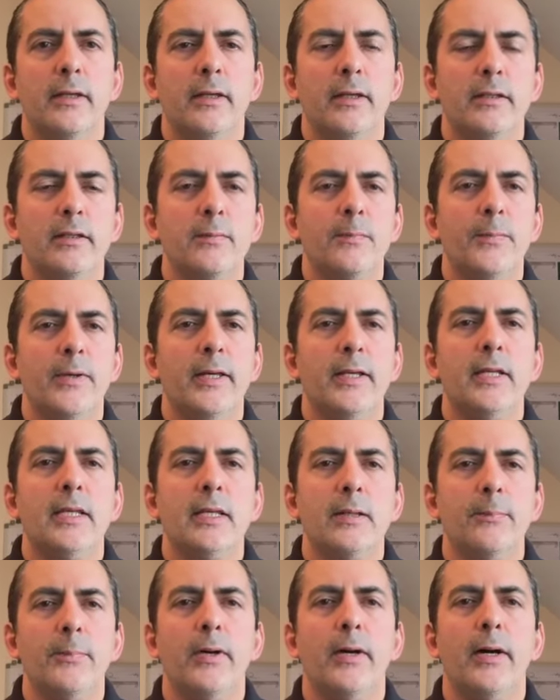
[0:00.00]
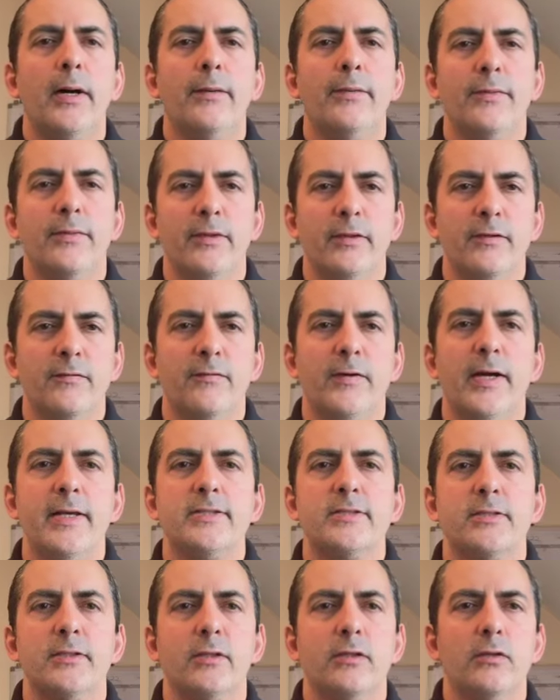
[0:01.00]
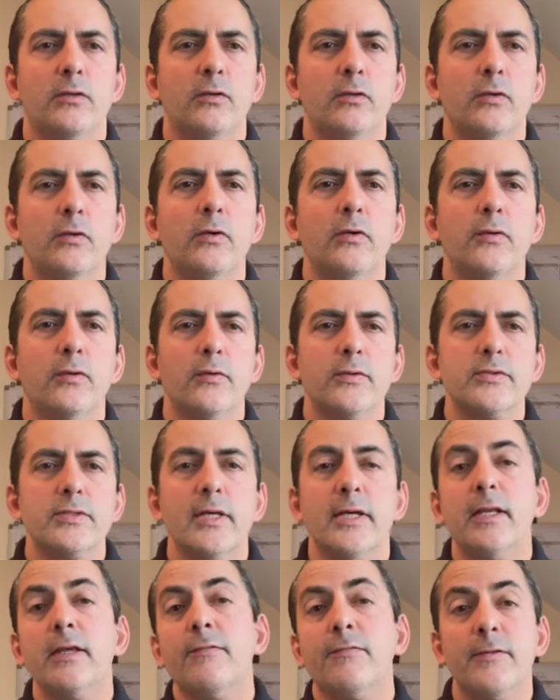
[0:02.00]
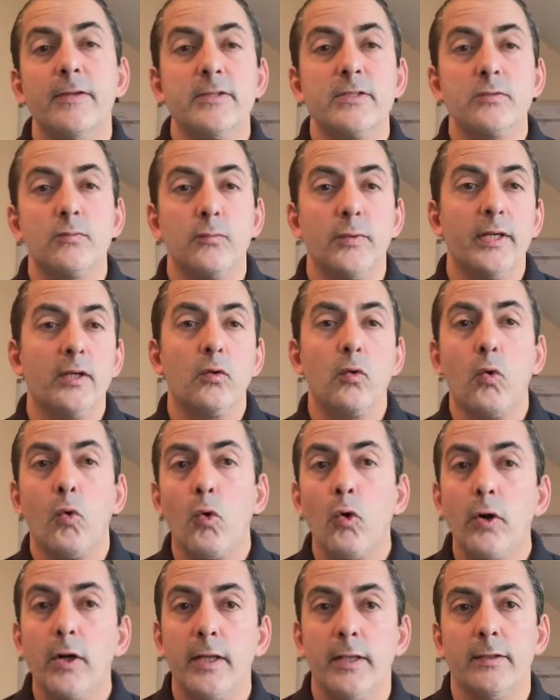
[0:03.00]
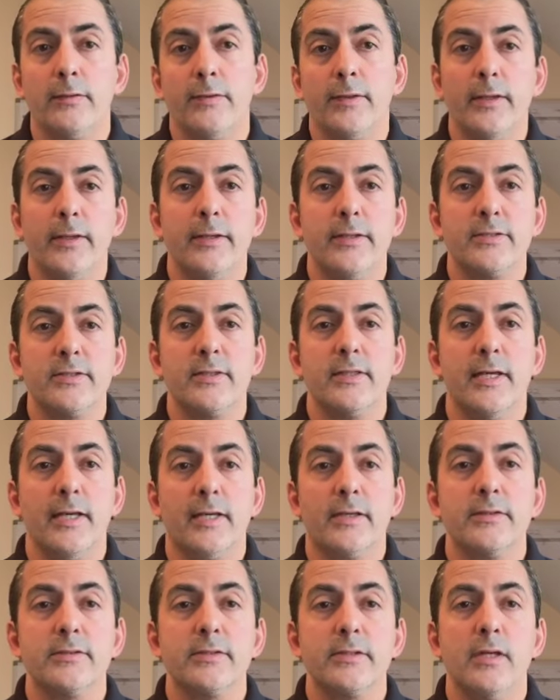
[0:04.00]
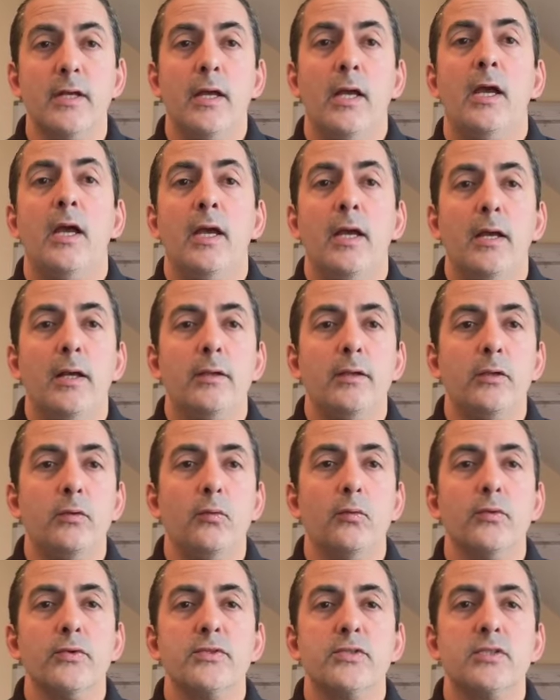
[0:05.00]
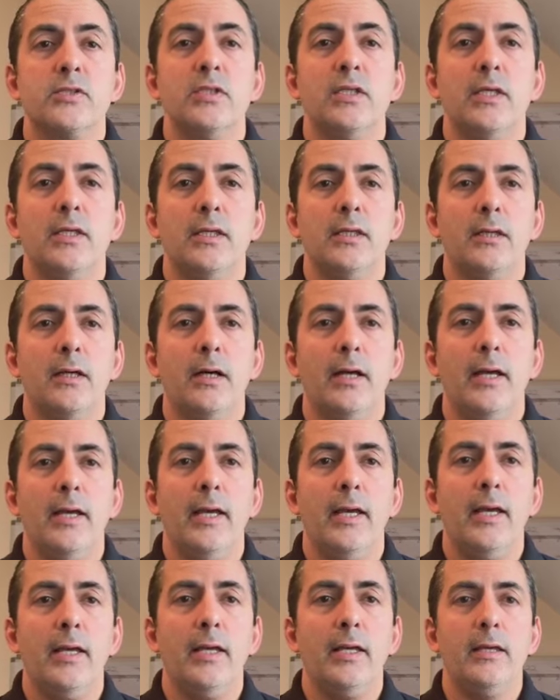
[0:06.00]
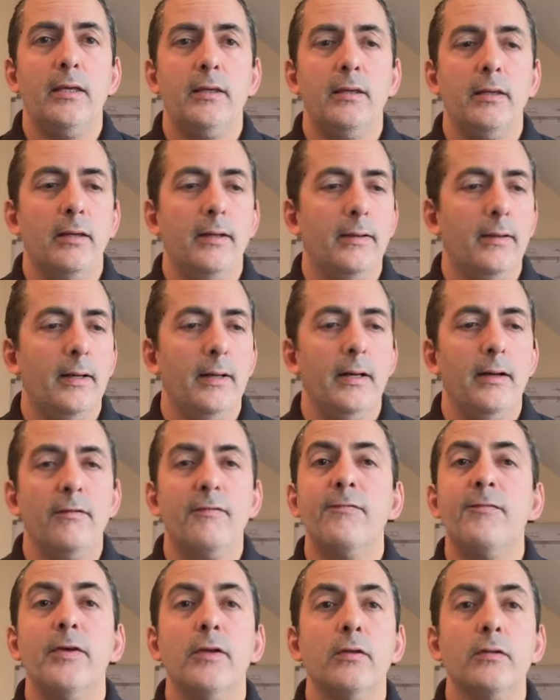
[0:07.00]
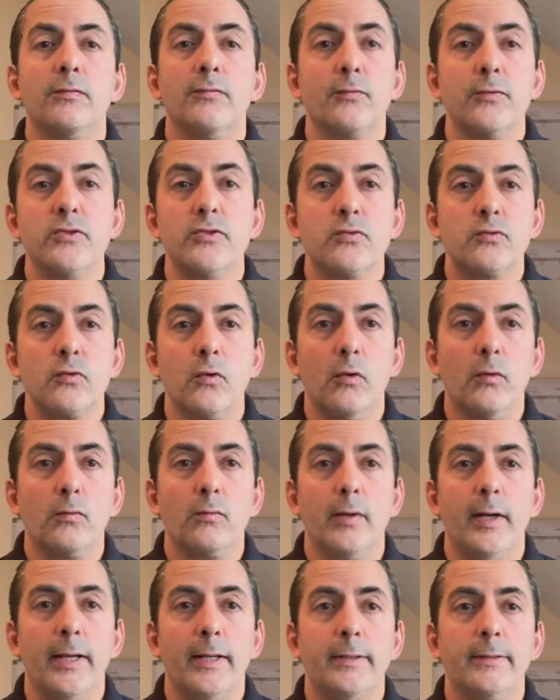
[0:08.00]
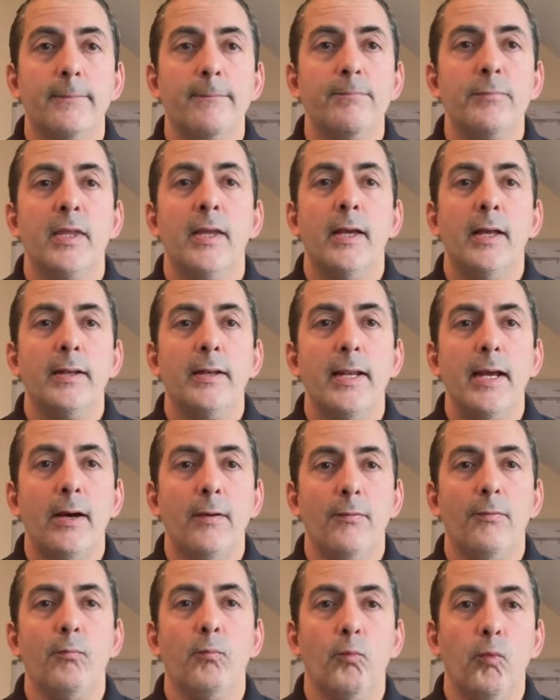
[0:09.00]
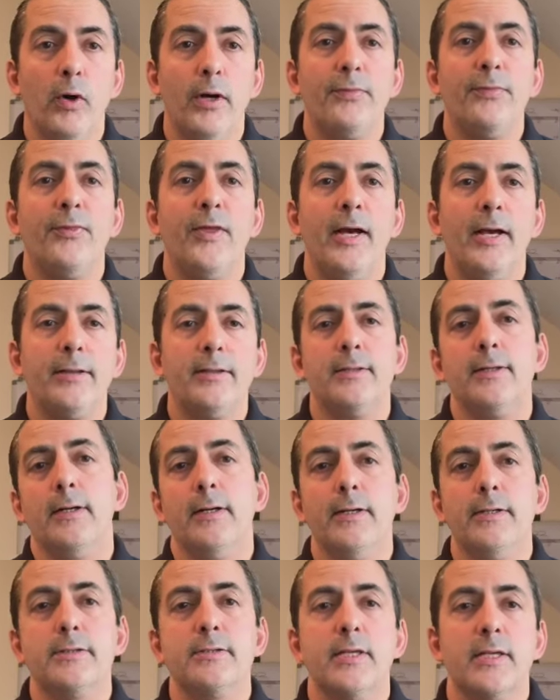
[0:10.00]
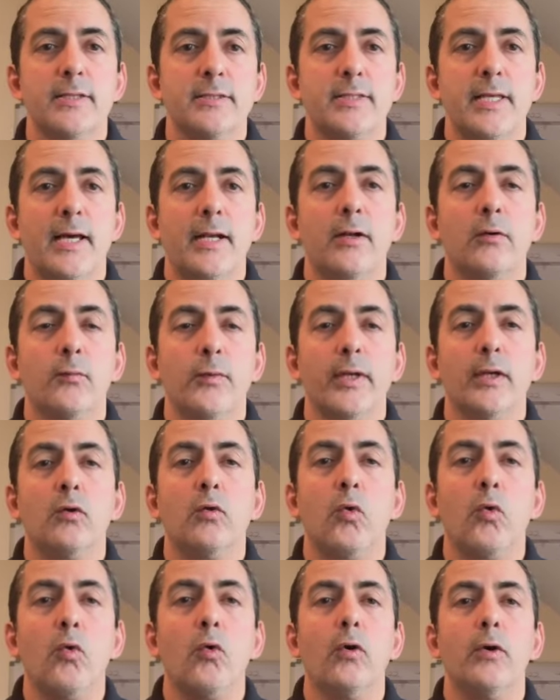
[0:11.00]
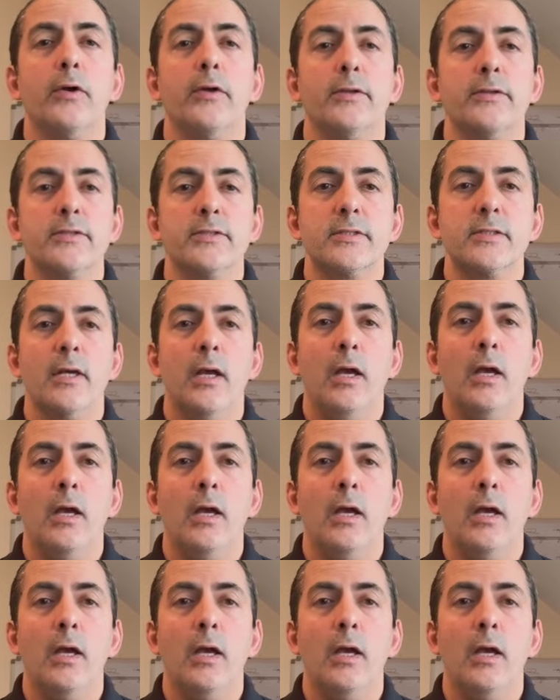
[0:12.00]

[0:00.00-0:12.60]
depending upon the device that you use, and if it's recording these things, you will see a field for stroke rate. Now, what that does is that it records